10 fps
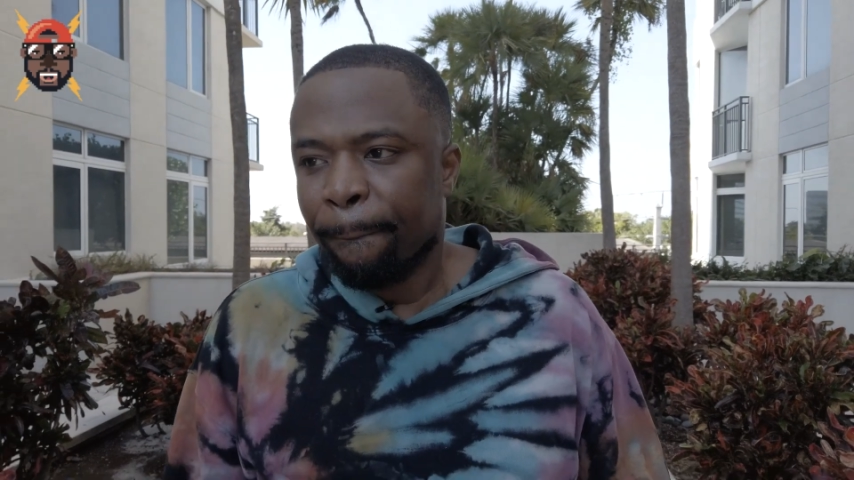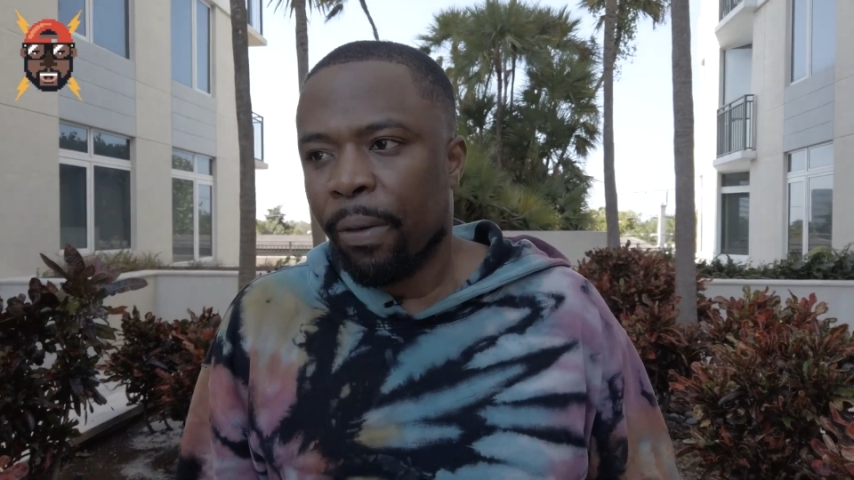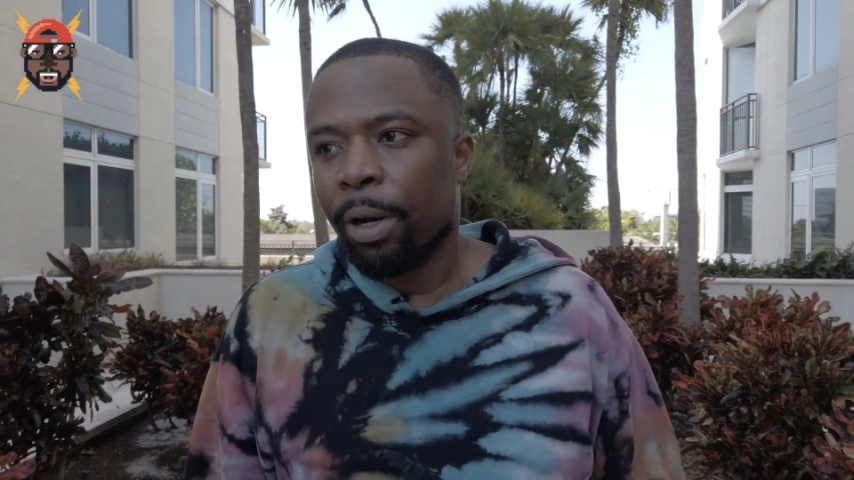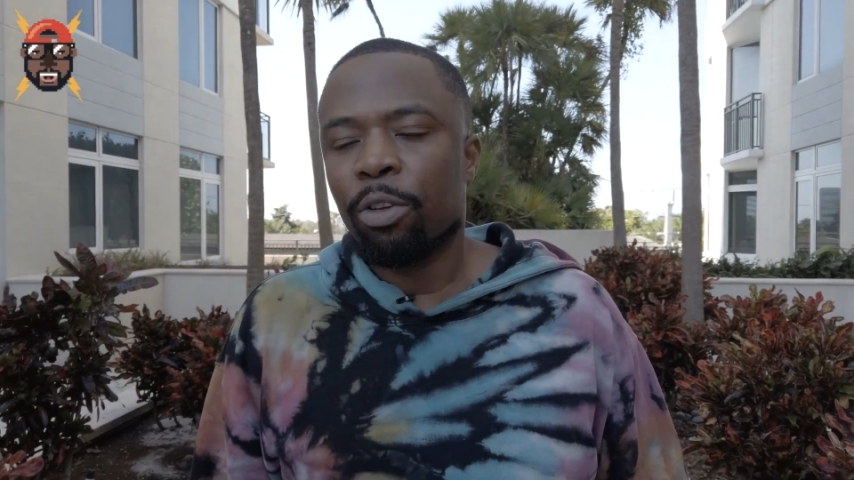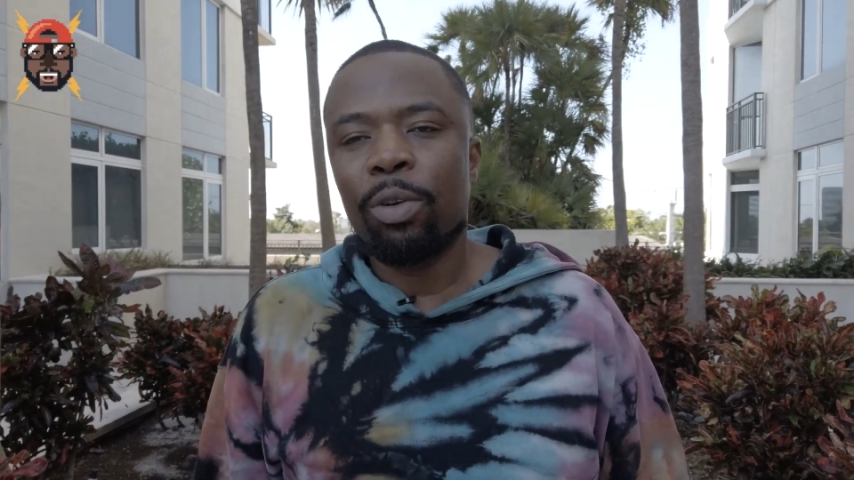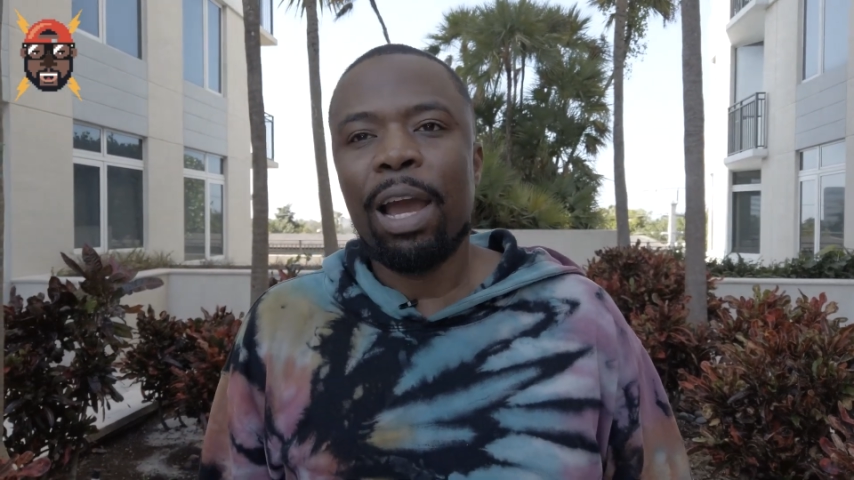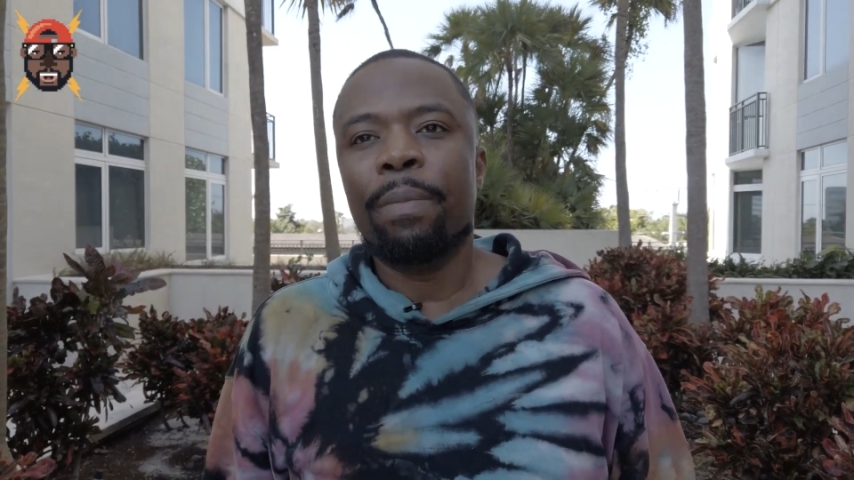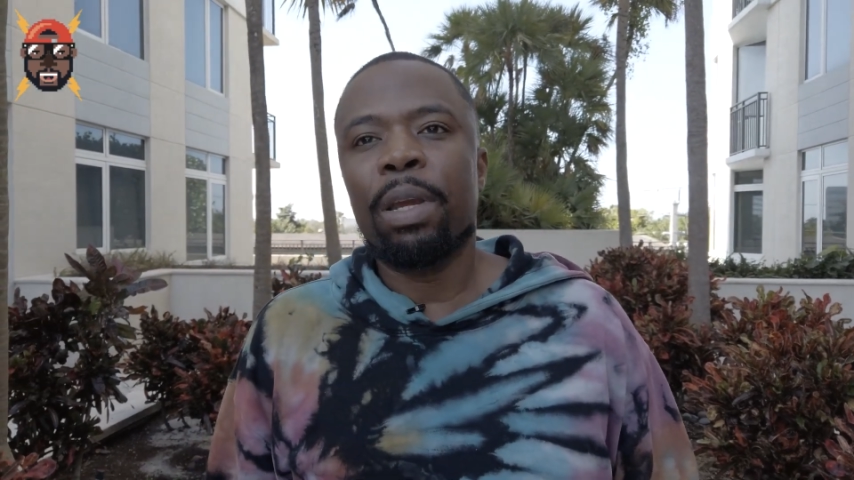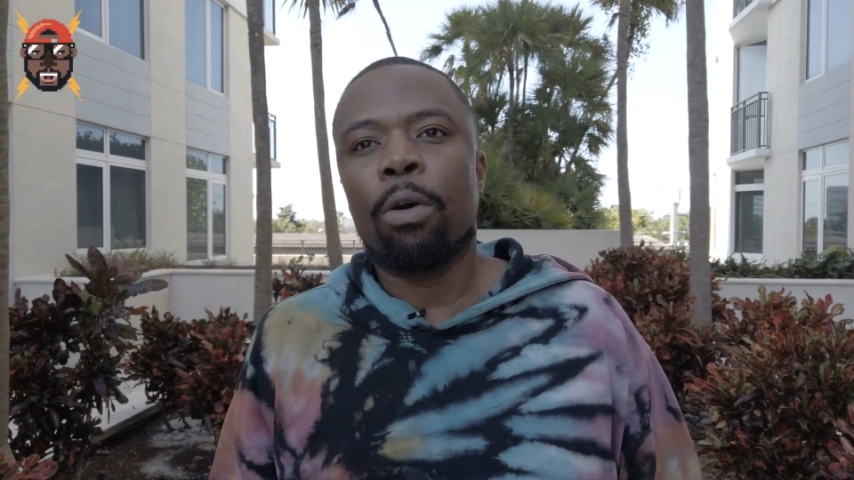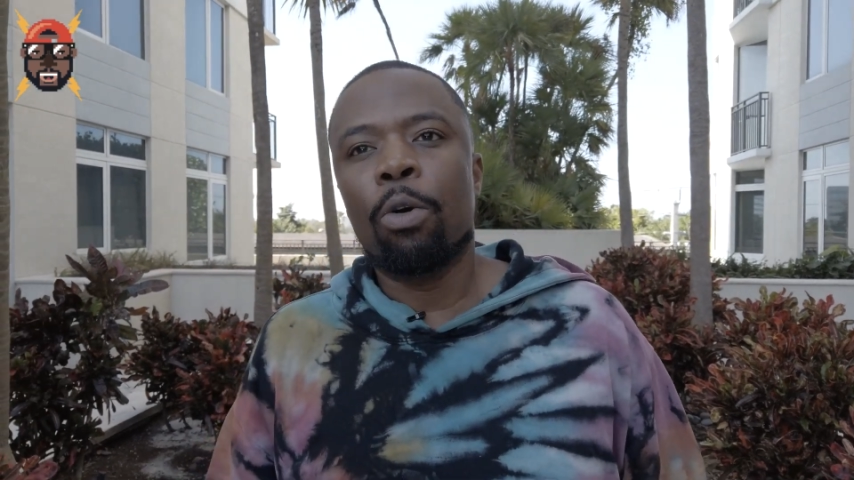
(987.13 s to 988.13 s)
What else? You
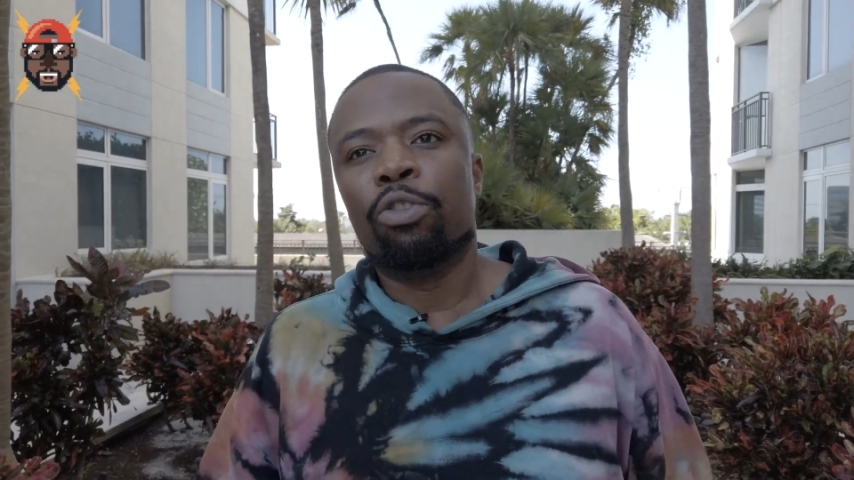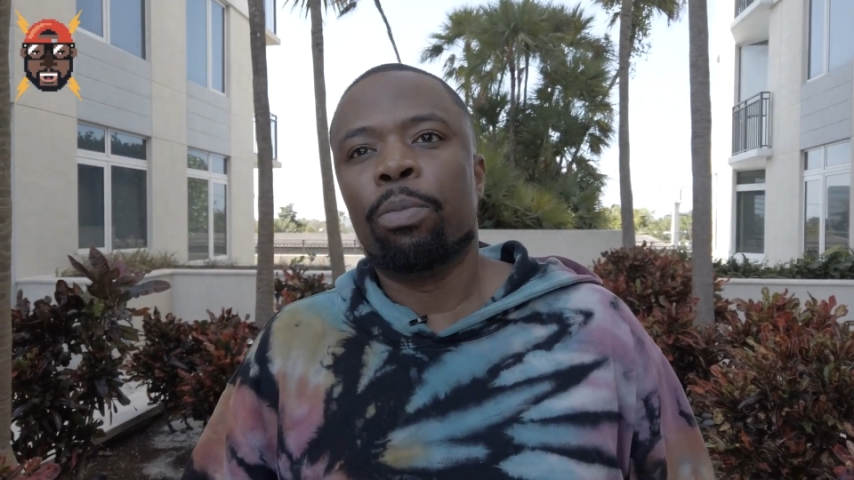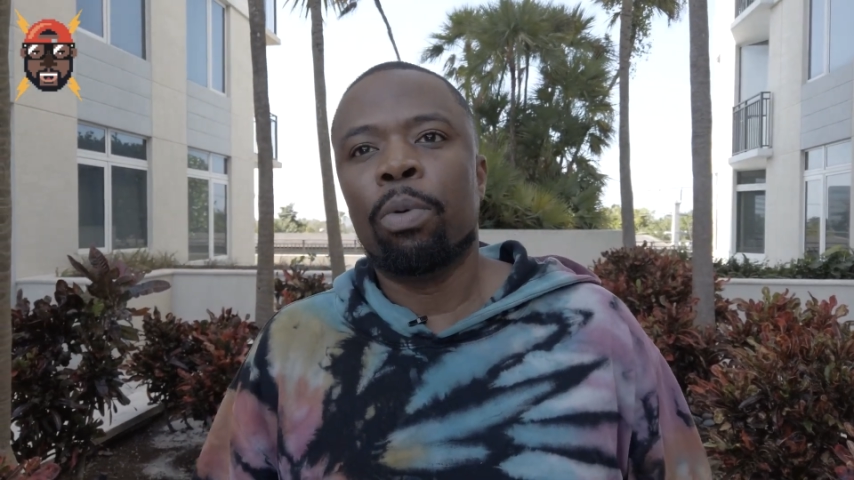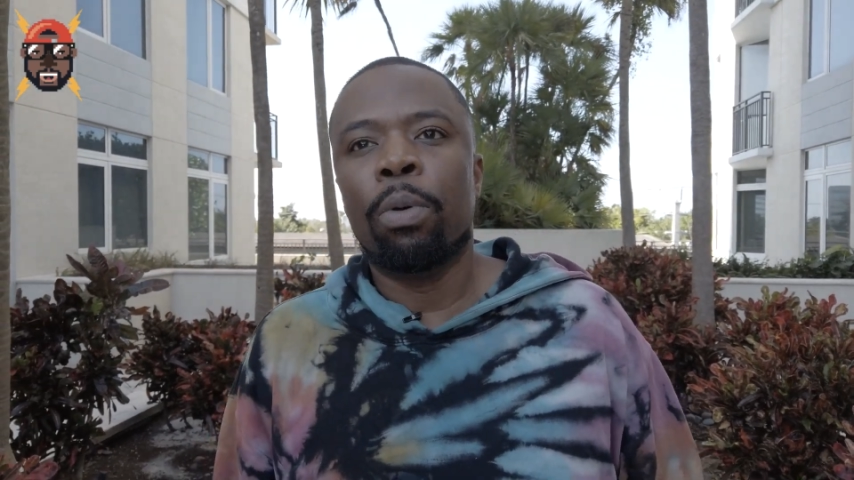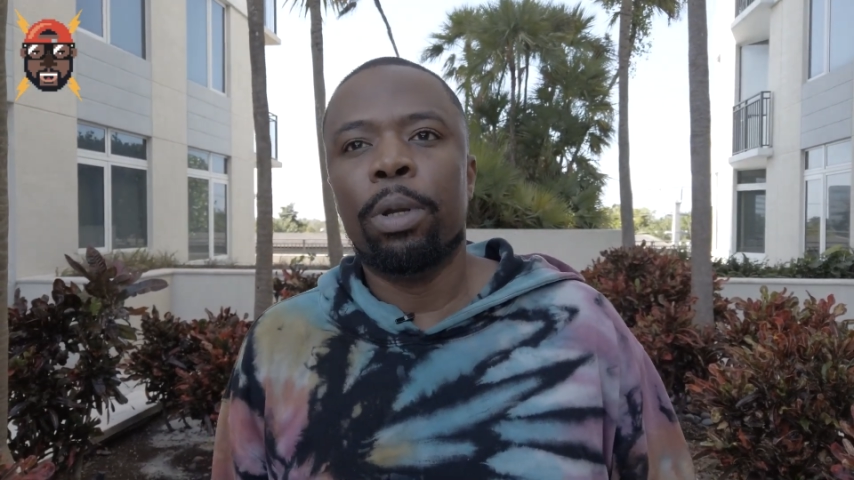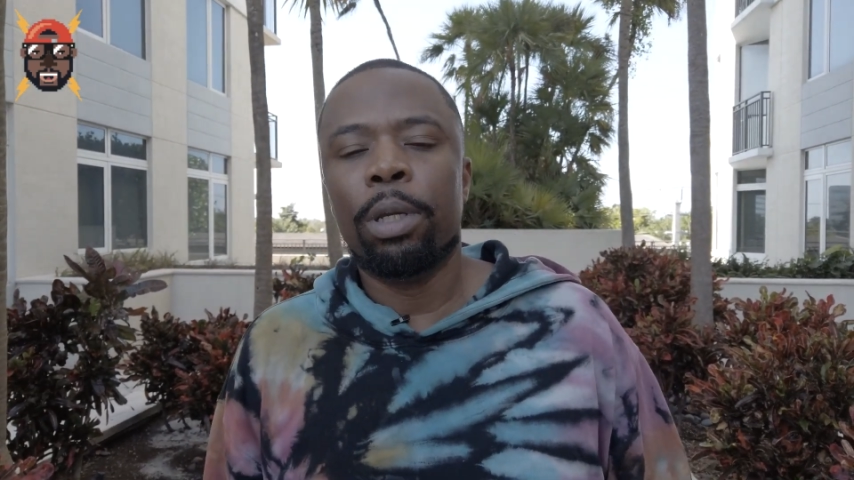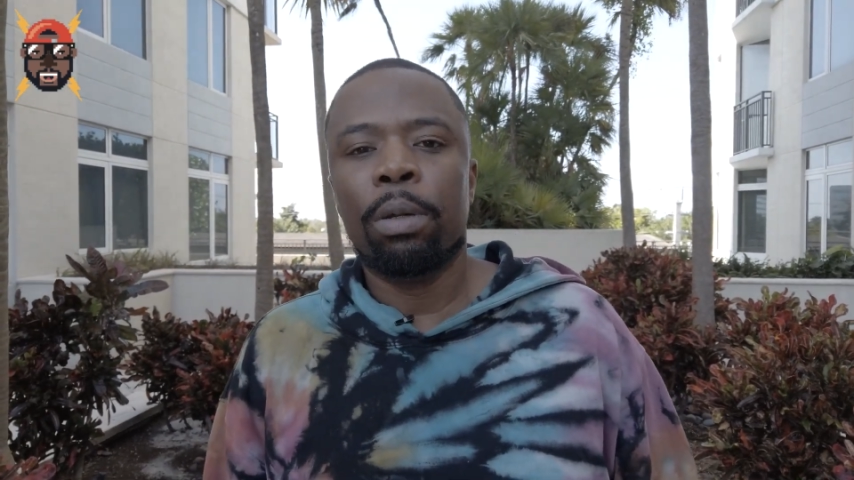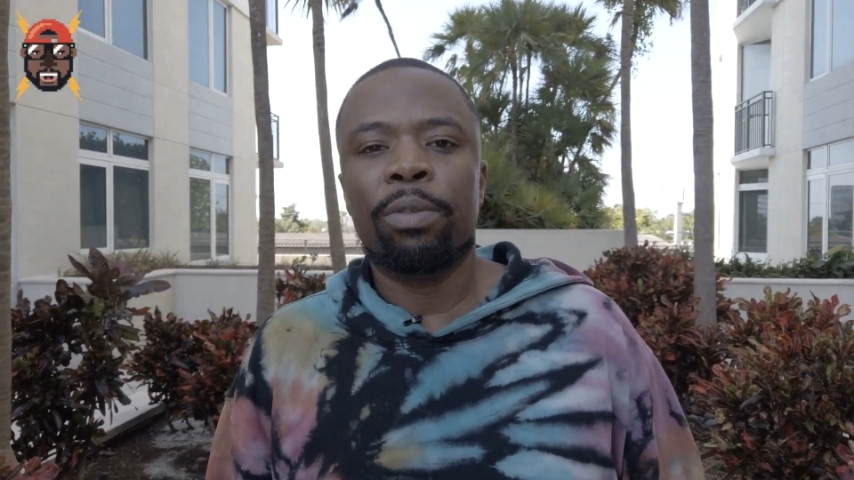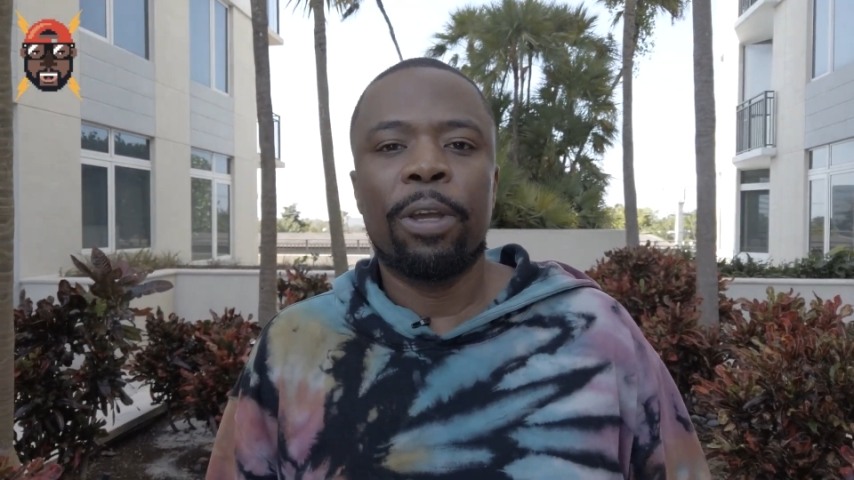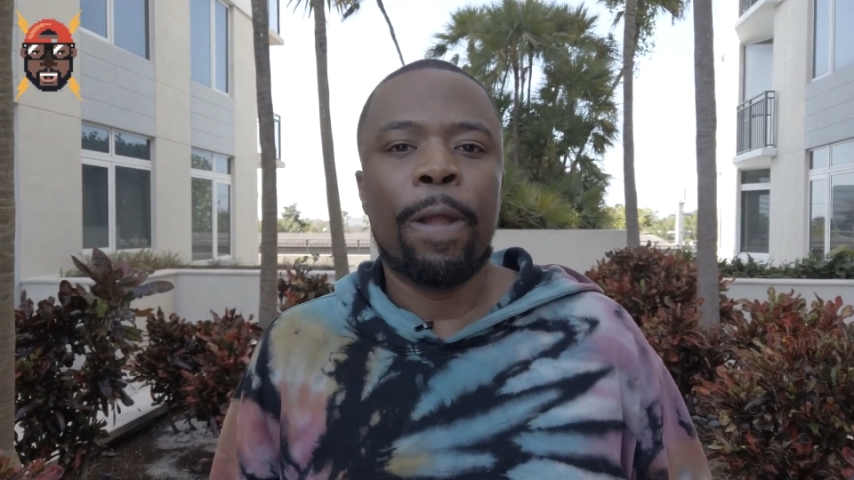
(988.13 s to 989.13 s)
gotta be coachable. You
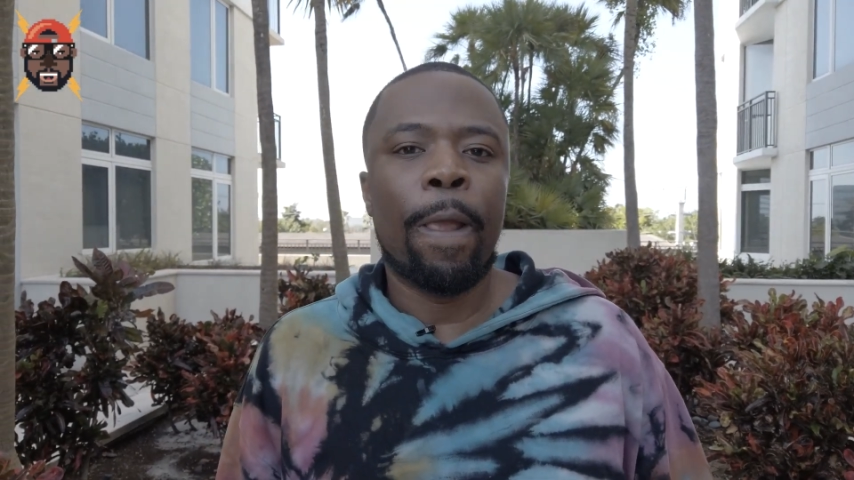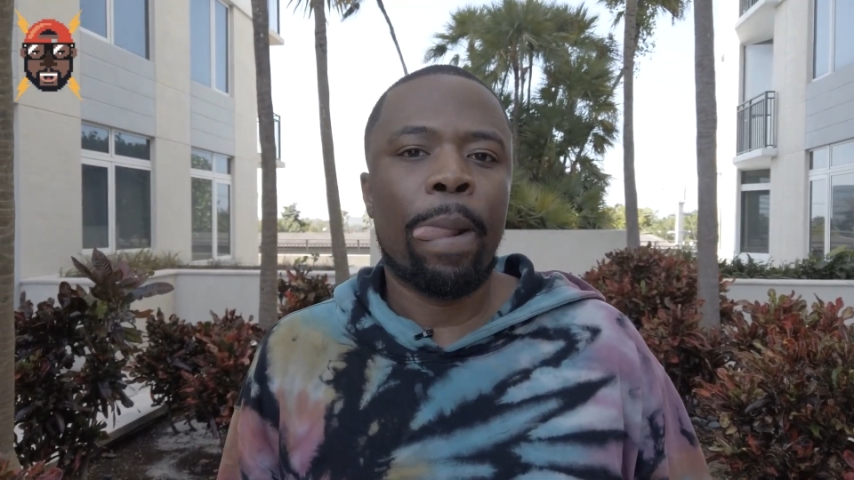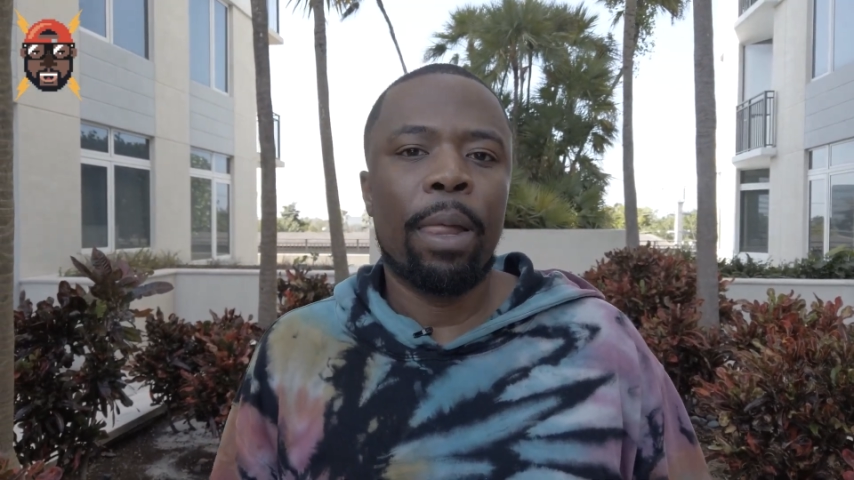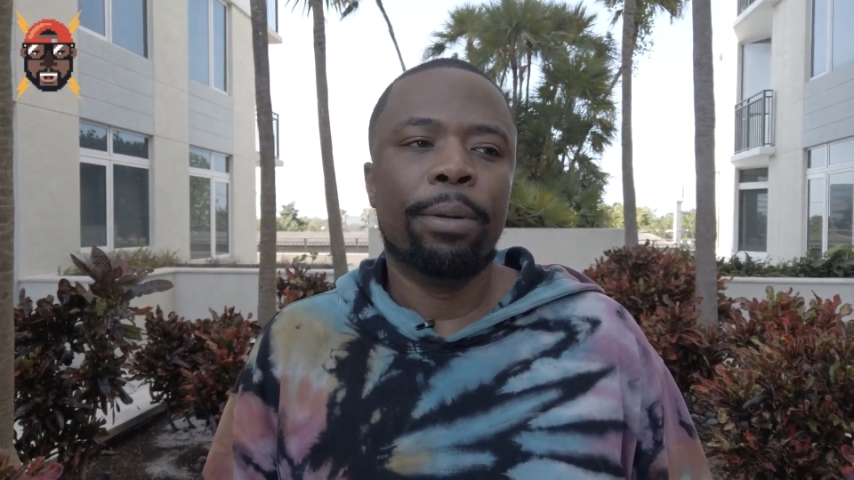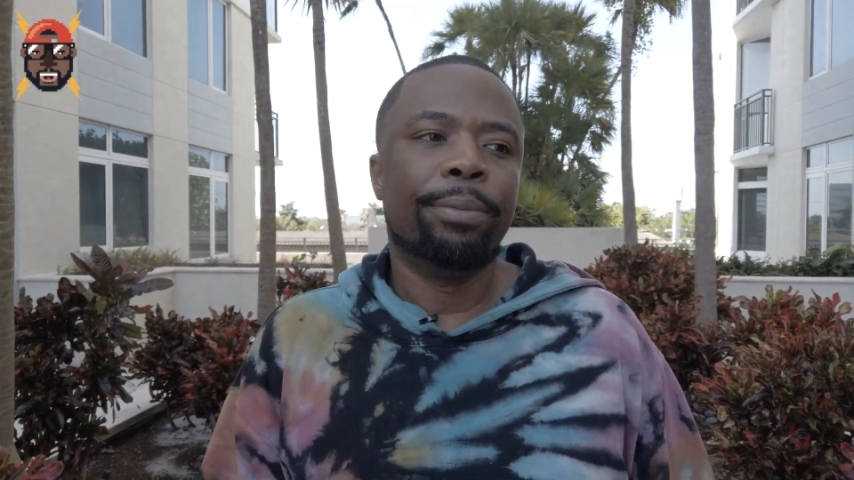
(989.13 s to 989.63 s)
know what I'm saying?